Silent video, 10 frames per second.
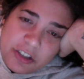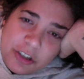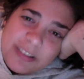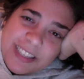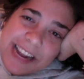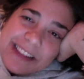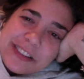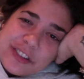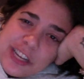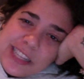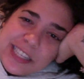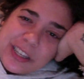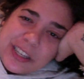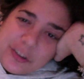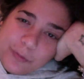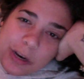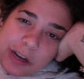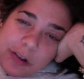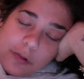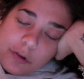Do you say this shit to
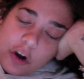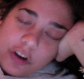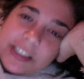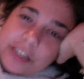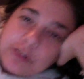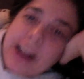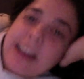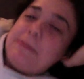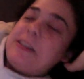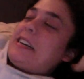real girls, Greg?